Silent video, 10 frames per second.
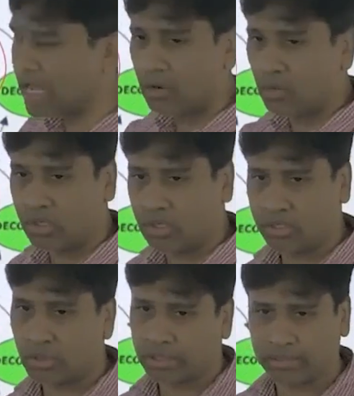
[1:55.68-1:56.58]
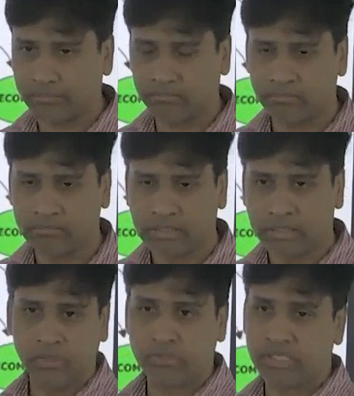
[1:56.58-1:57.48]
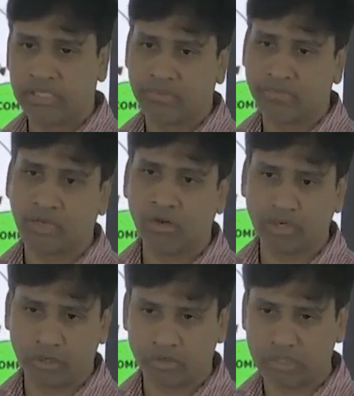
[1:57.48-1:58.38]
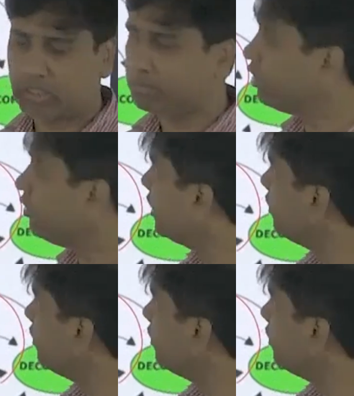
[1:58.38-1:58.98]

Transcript: air, water, soil. So this is something called ecosystem. Even you